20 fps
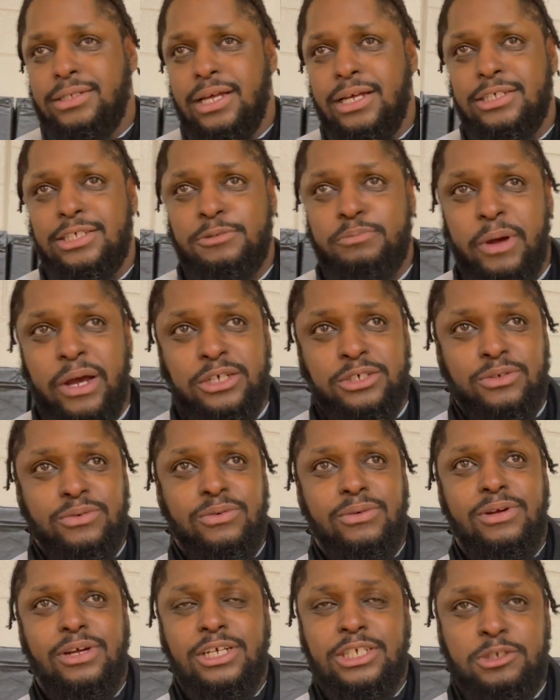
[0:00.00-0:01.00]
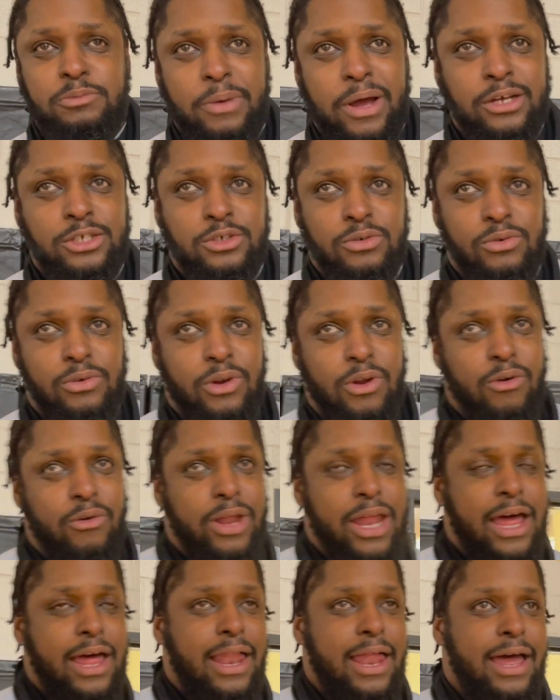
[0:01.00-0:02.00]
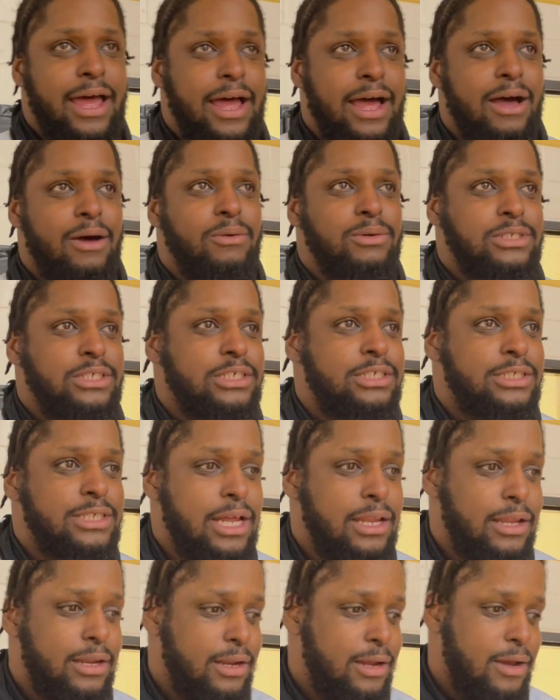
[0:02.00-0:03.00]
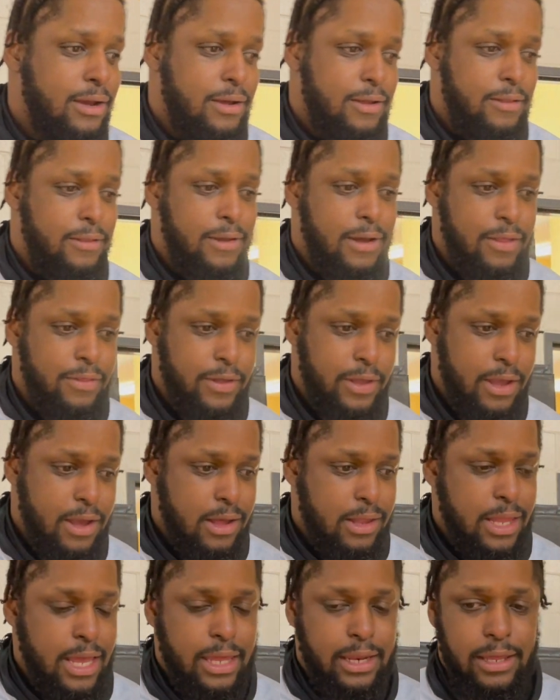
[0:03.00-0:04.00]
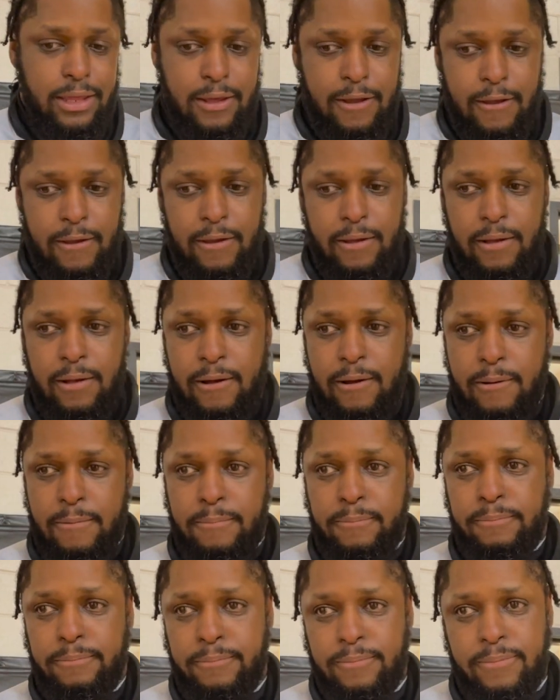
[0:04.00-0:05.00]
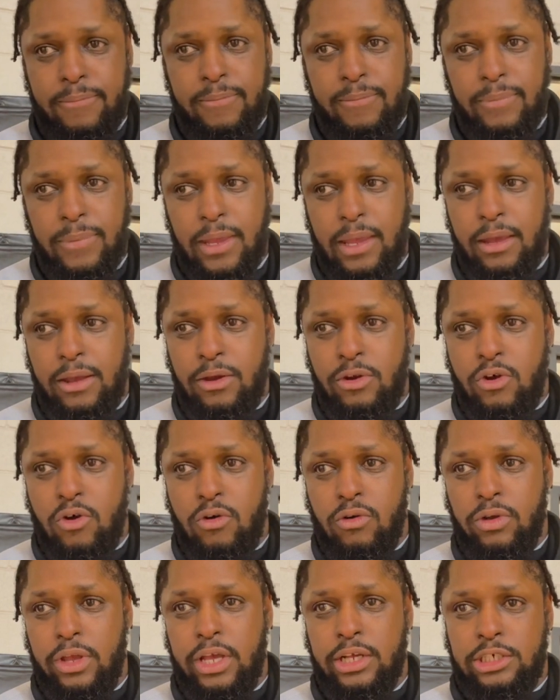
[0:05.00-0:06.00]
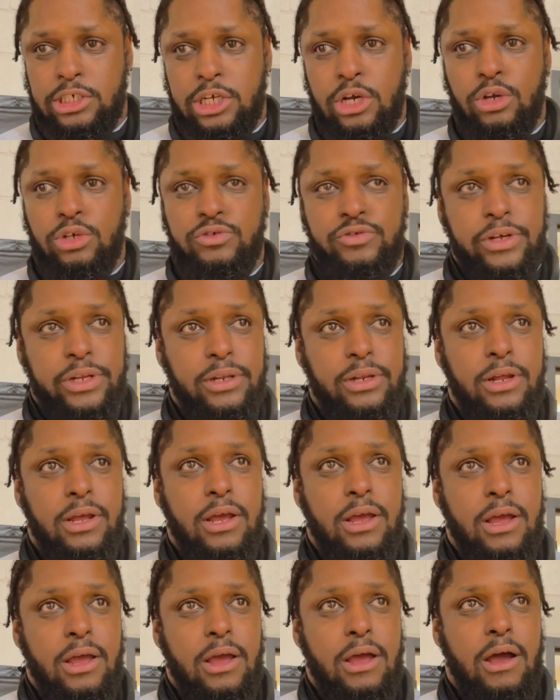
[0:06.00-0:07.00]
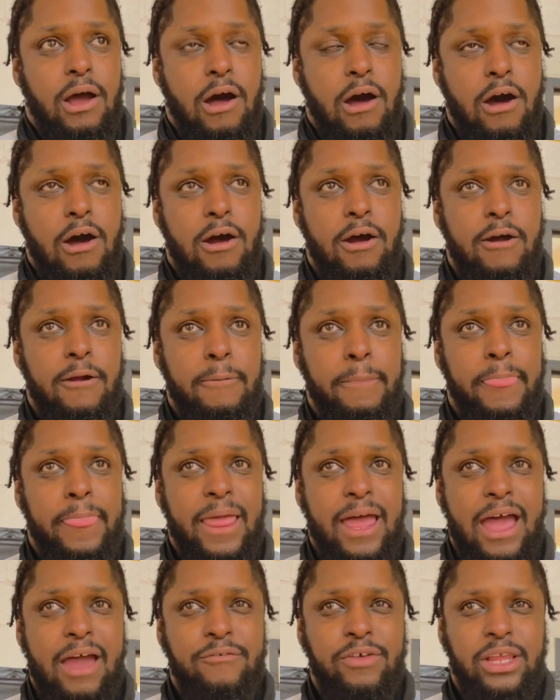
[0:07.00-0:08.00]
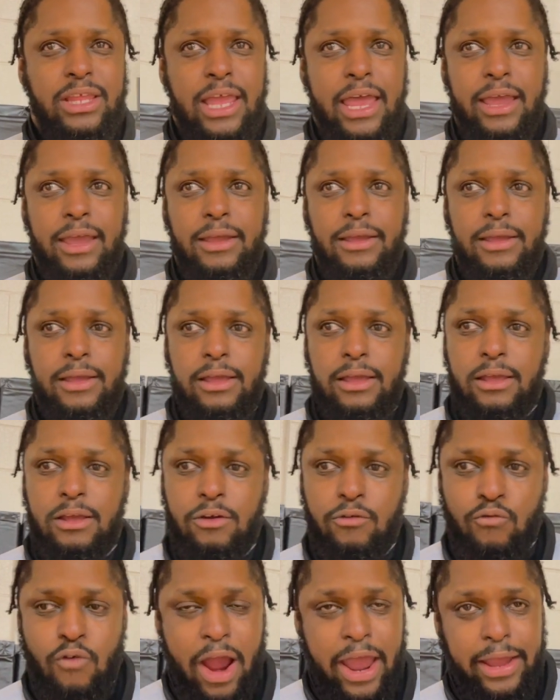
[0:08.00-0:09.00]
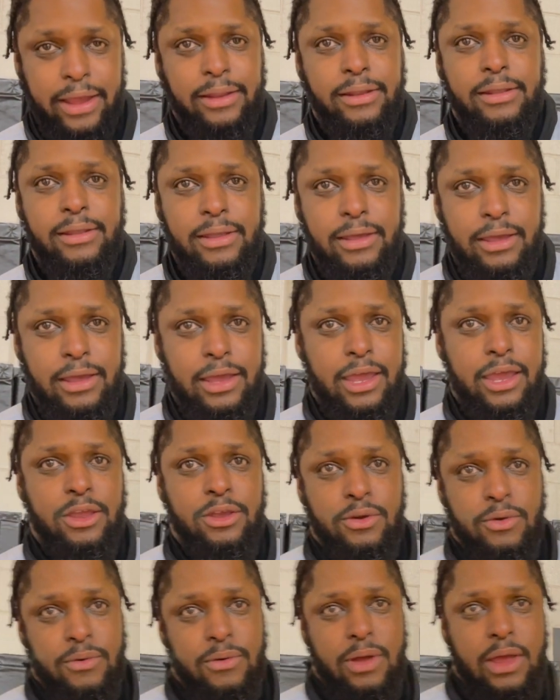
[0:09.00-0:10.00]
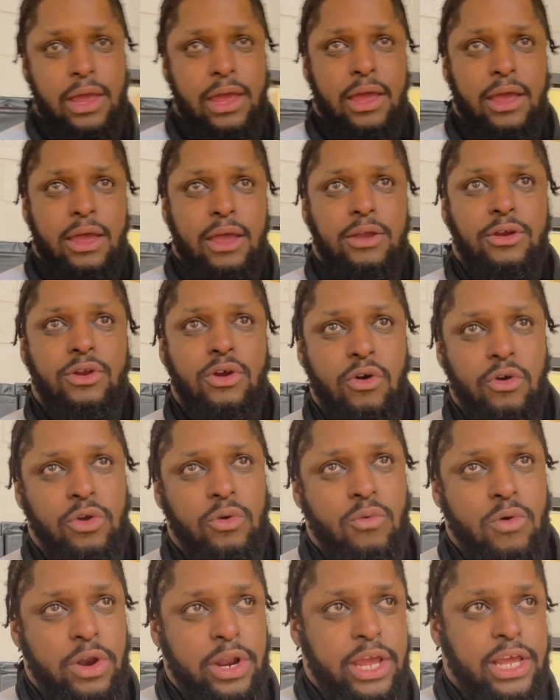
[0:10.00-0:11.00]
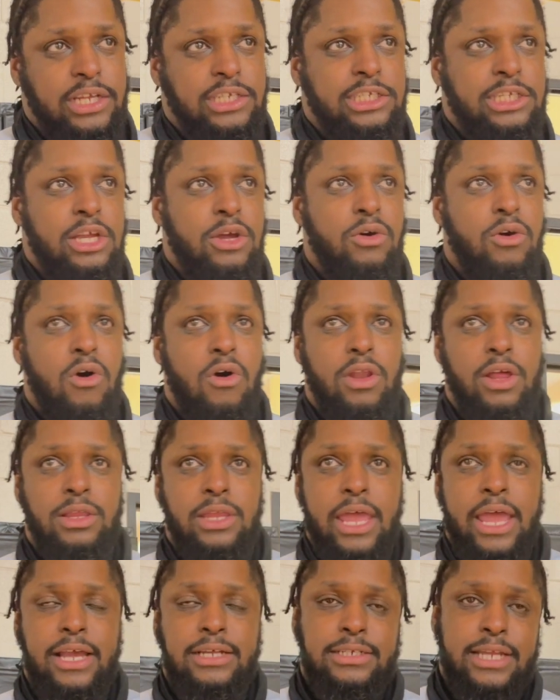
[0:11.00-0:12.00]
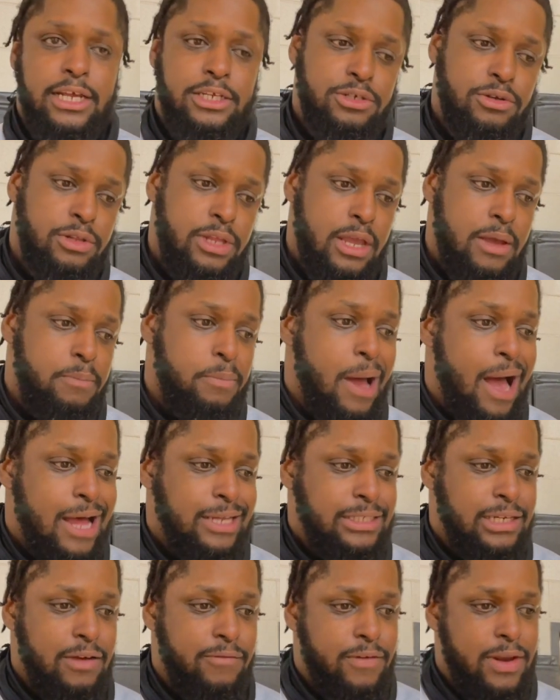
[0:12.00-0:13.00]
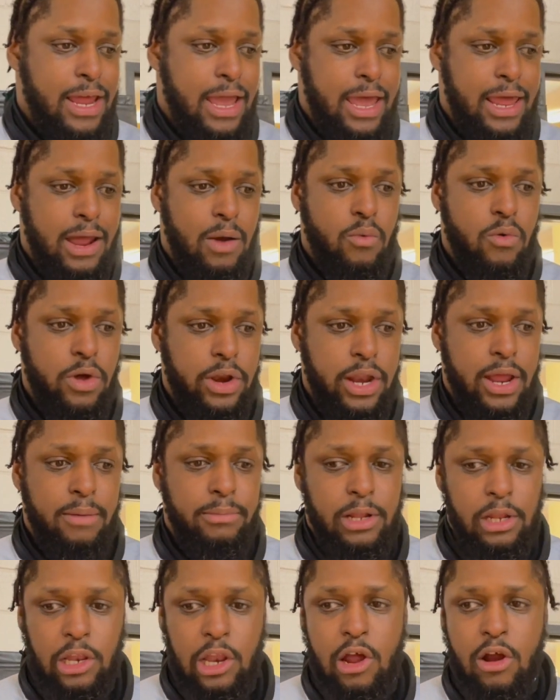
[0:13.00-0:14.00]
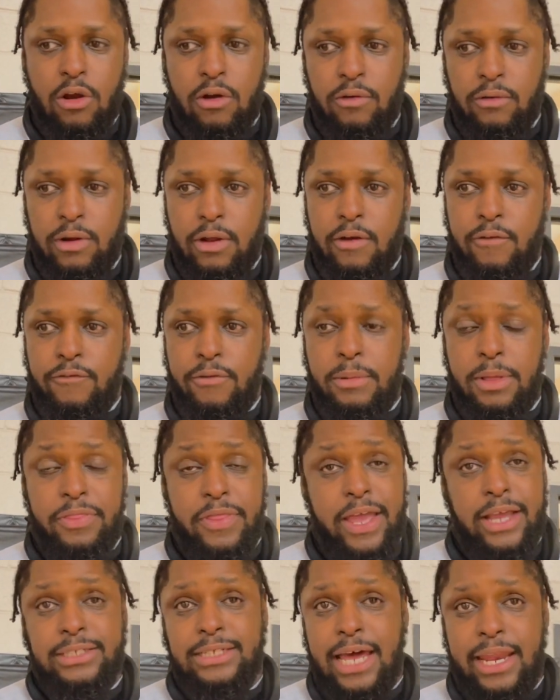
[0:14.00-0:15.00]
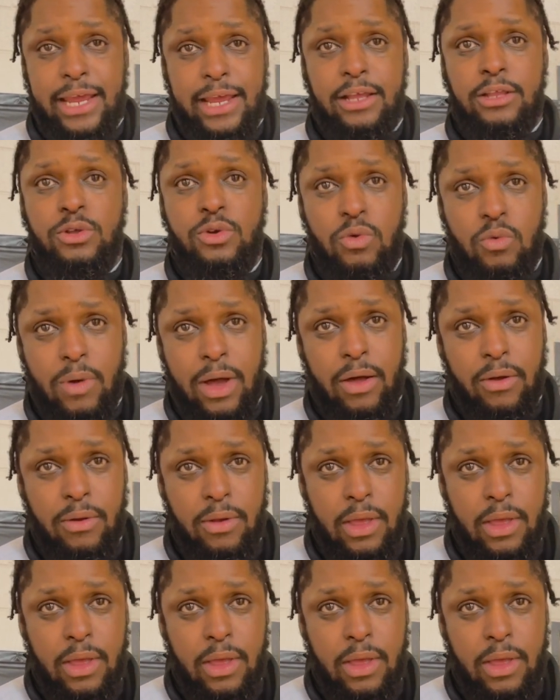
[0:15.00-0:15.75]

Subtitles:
It's special. It's special. You know, I was just telling the other young lady, you know, your children are everything right in you. You know, you want to instill all the things that you did positive, and I wanted him to learn from the things I didn't do well,